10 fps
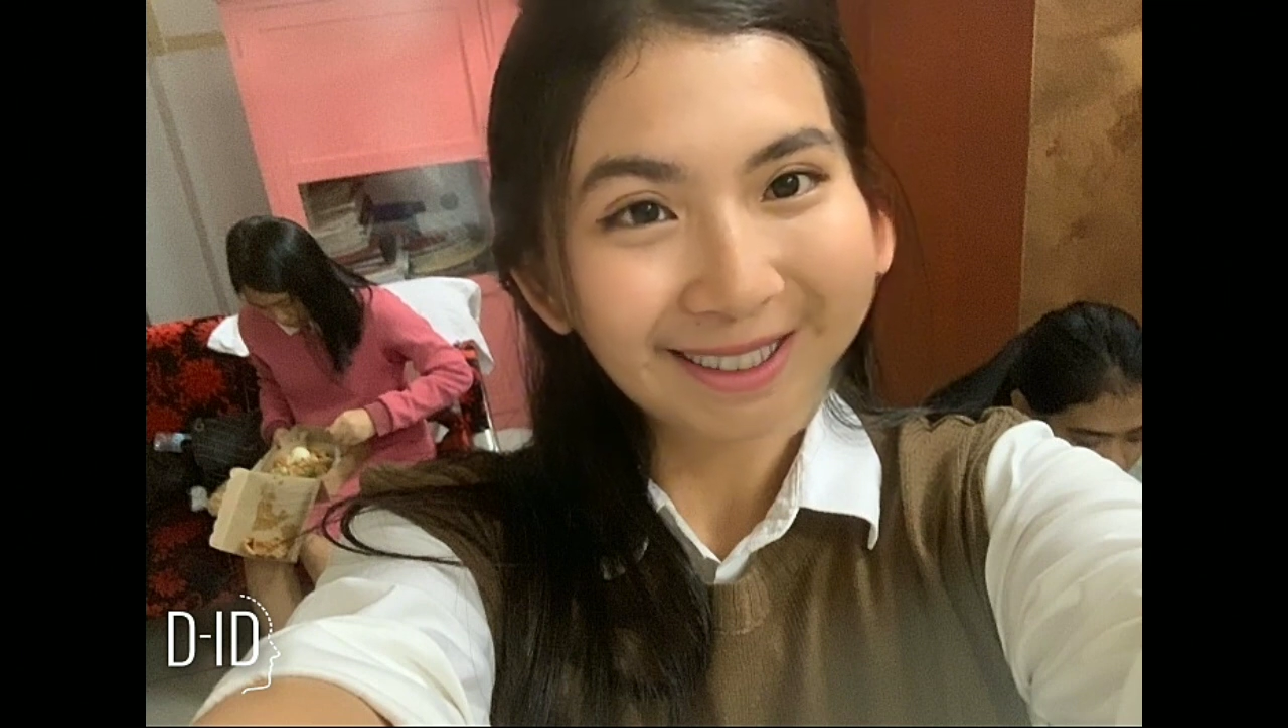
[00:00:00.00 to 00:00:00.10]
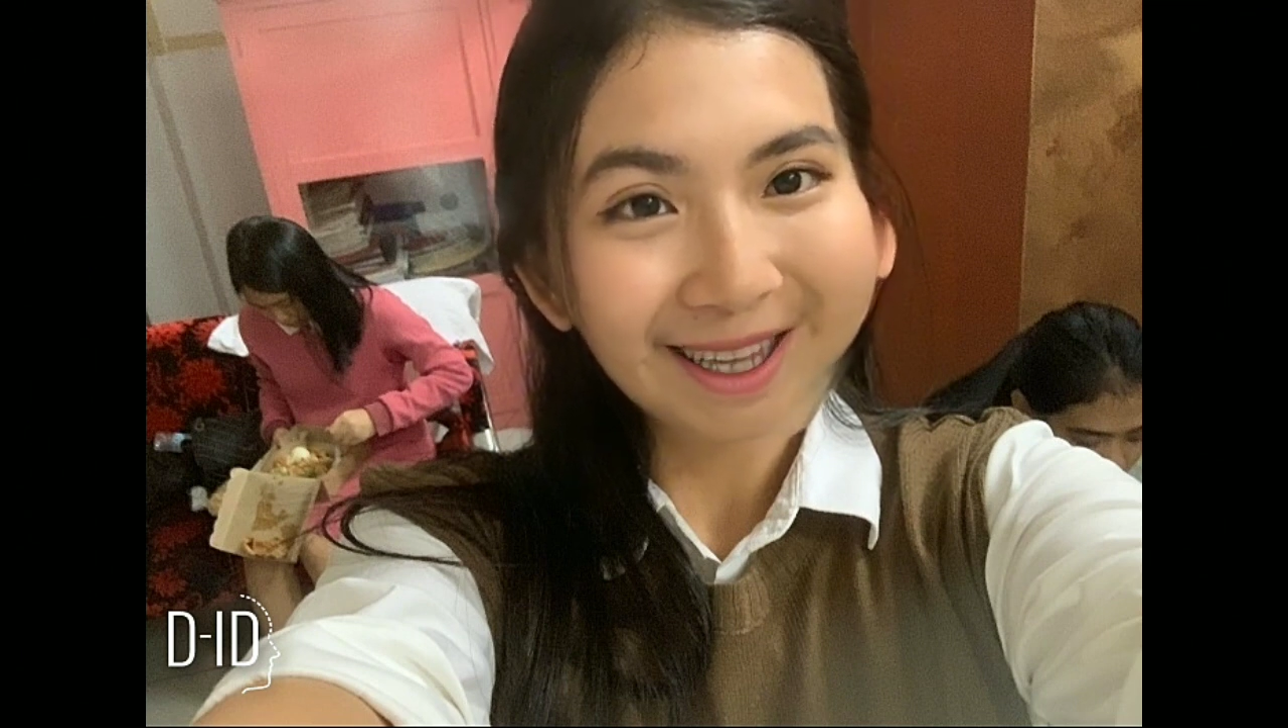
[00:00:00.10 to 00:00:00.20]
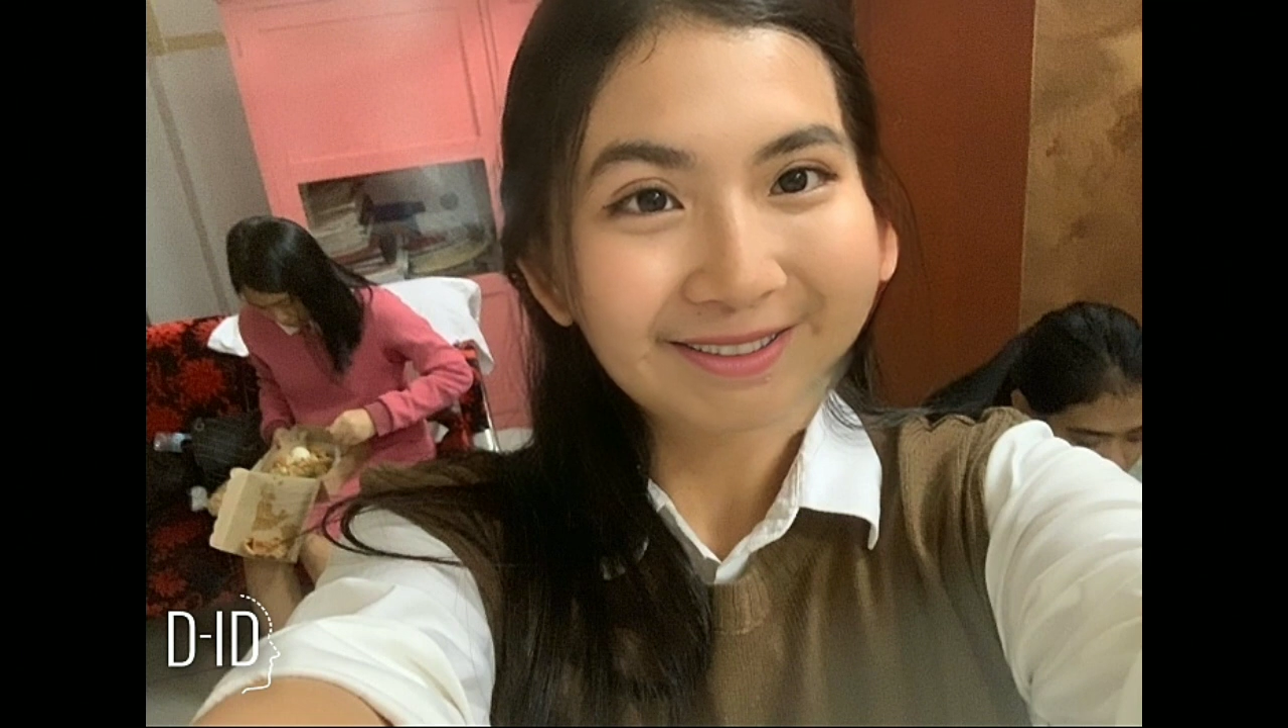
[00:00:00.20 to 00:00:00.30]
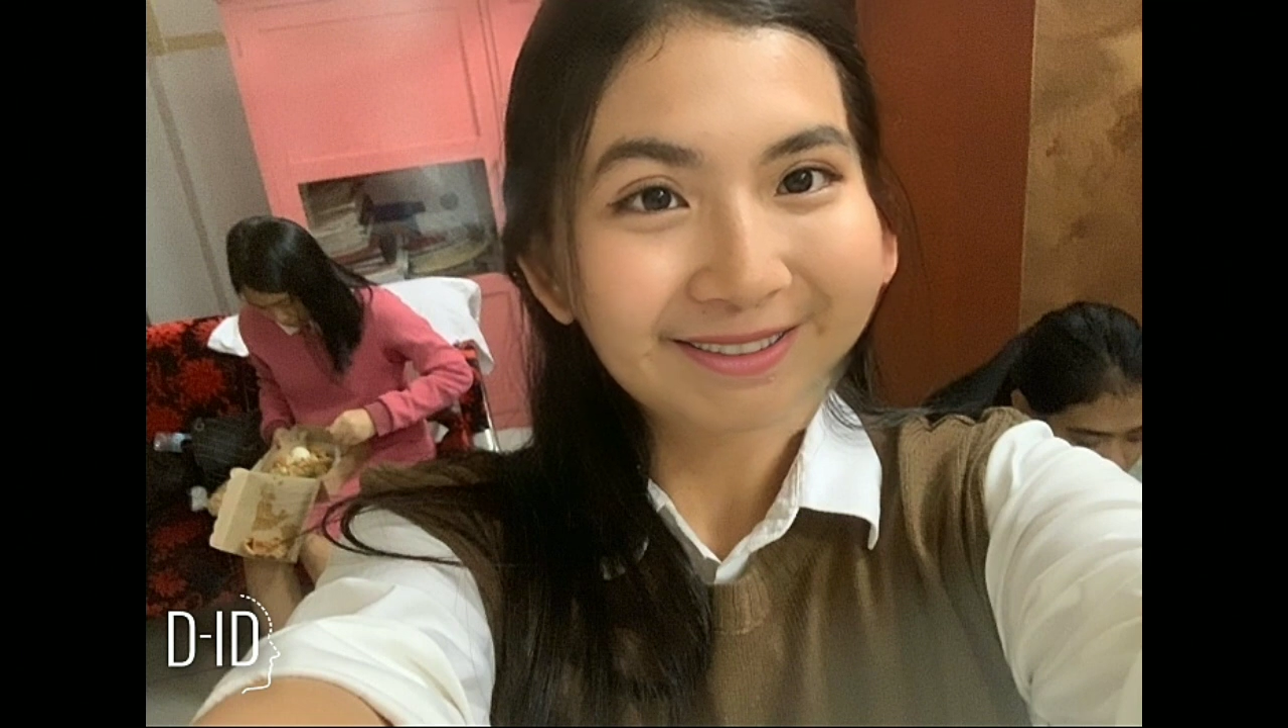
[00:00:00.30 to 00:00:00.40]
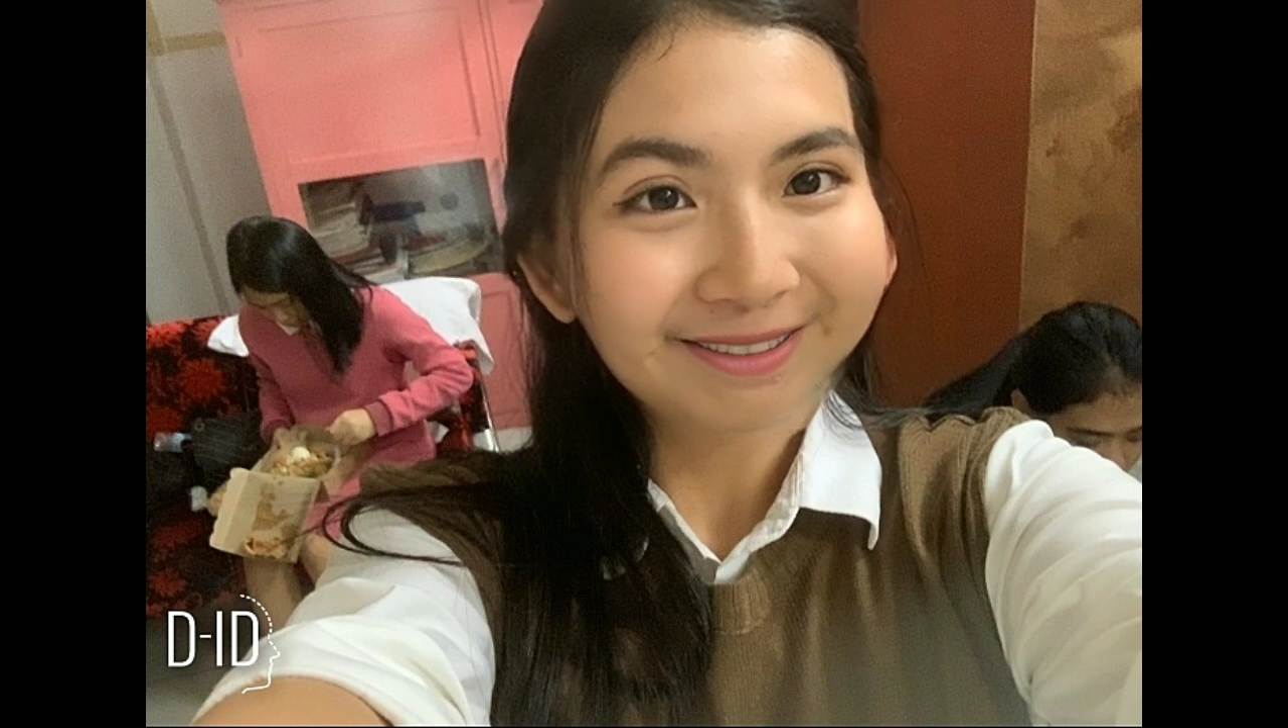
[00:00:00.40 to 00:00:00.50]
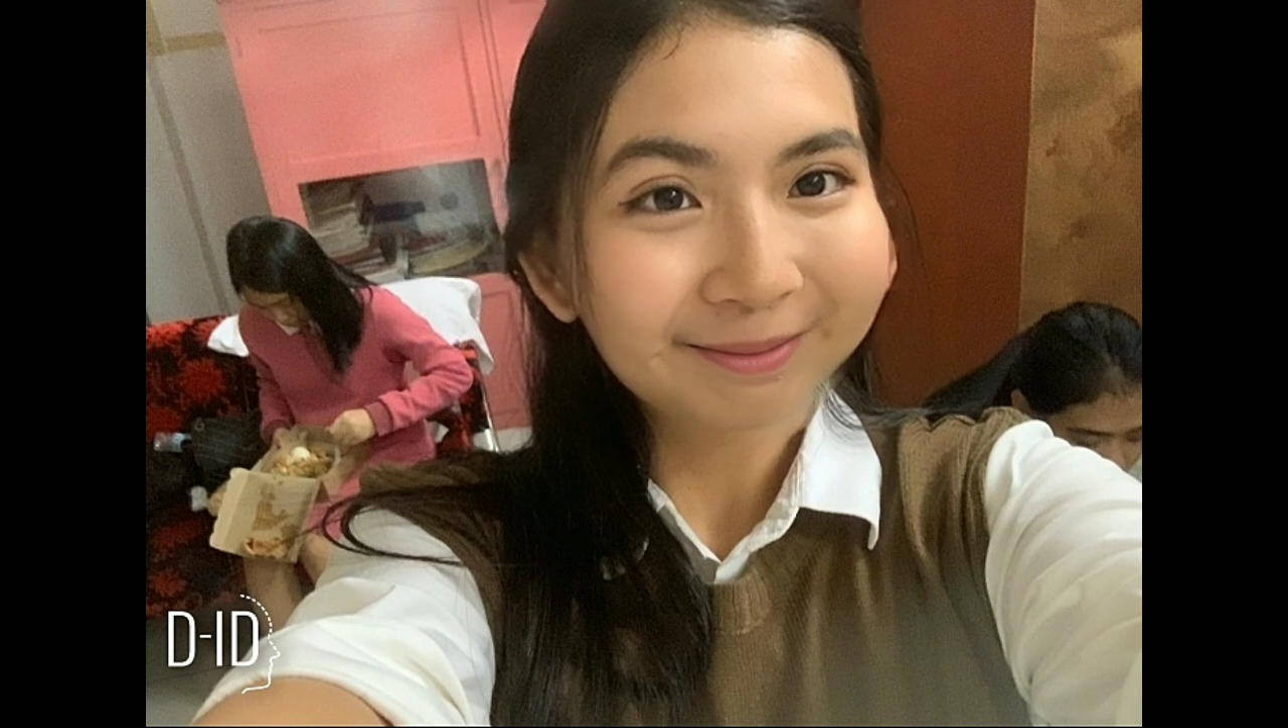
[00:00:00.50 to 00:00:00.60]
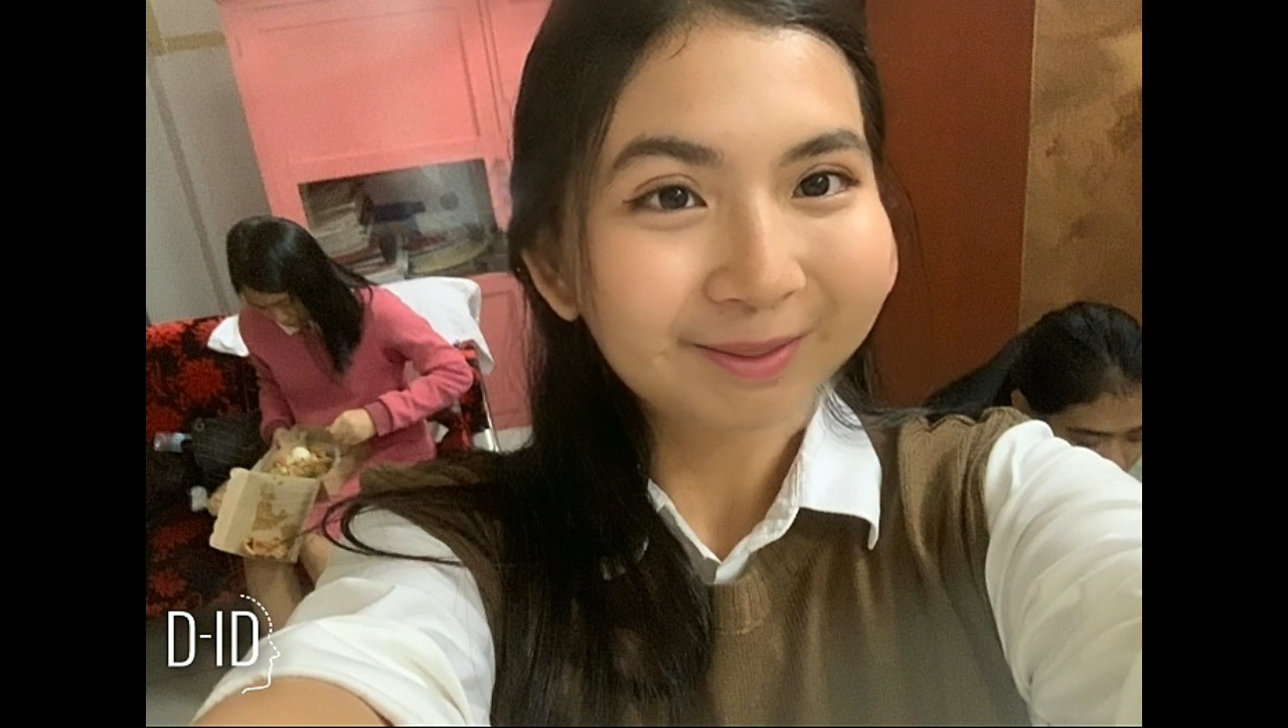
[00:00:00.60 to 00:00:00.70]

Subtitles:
tasks,